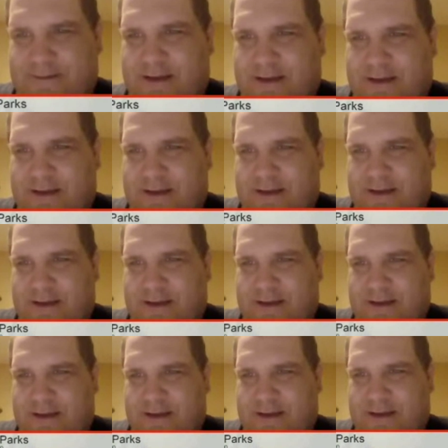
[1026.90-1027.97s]
have
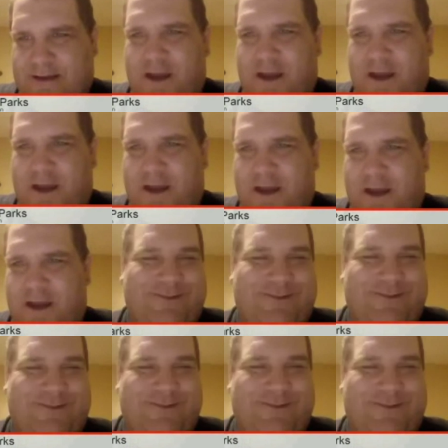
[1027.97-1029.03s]
fun, I
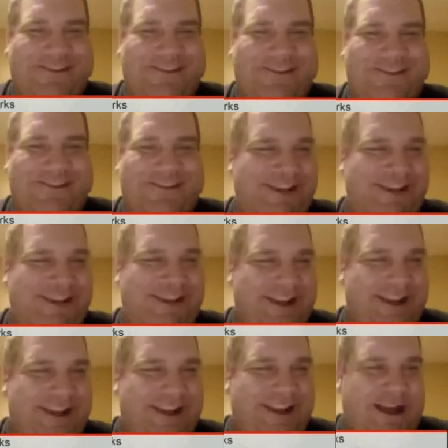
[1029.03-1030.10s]
guess, what you're doing.
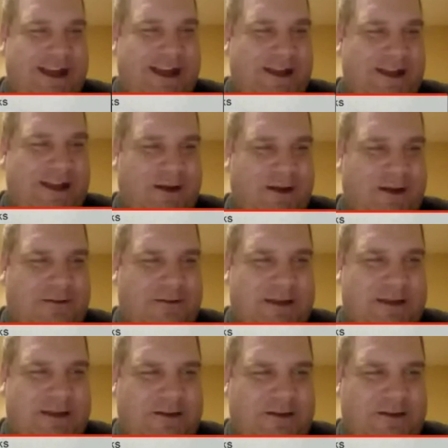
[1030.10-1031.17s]
I'm going to walk around
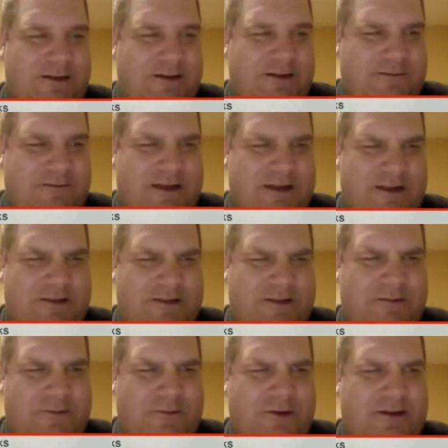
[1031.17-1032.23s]
and look around a little
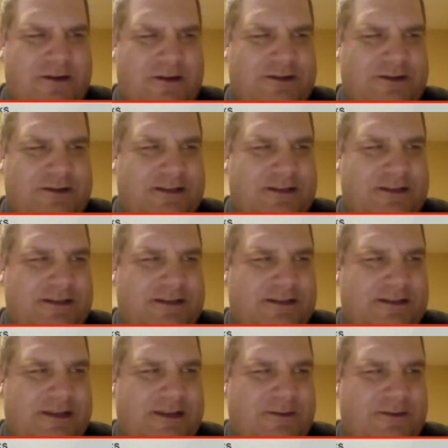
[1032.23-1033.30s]
bit more just to
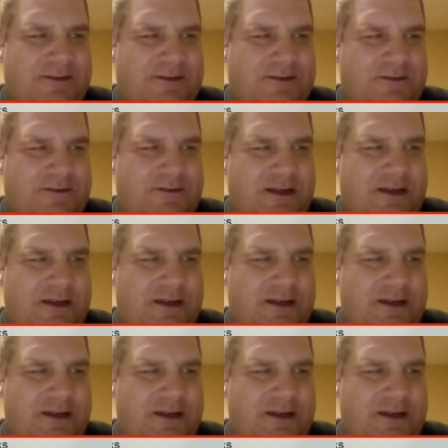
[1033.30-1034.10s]
see what's going on.